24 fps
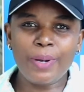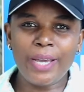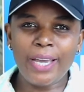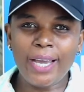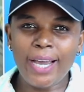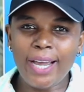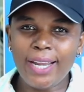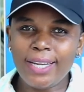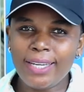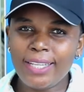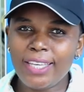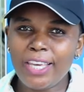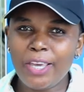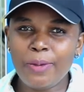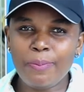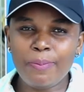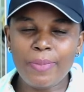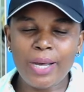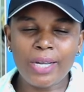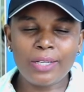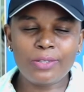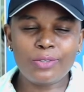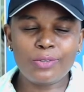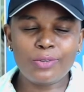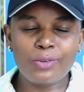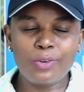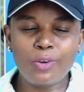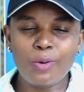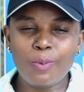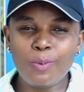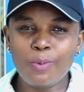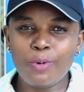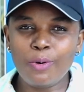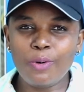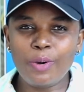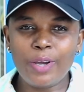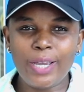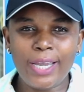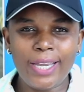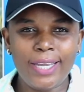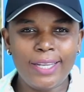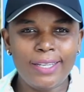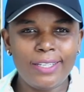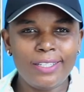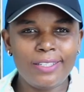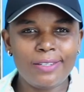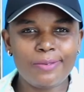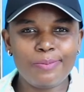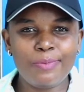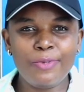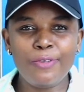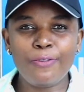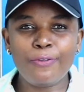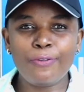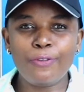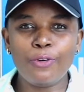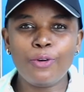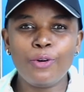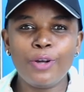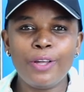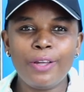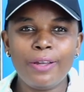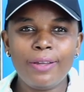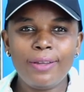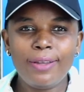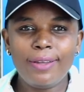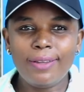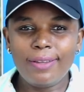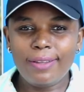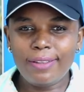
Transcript: My hand came back to normal. And before